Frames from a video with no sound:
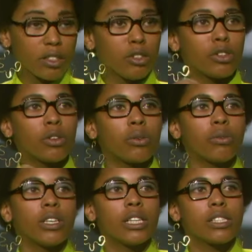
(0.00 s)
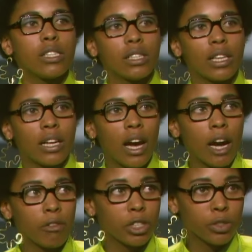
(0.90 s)
incident, that
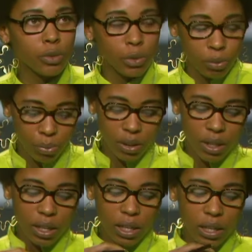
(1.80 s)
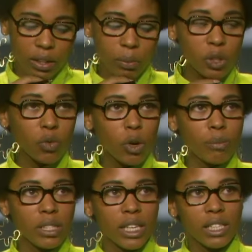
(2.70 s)
Irish group that was
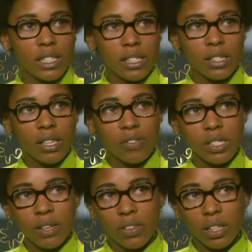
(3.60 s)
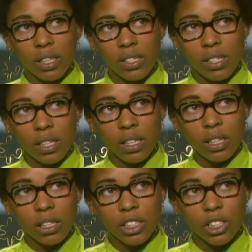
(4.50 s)
formed in 1877 against the
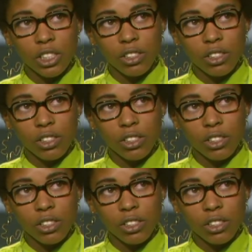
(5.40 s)
English.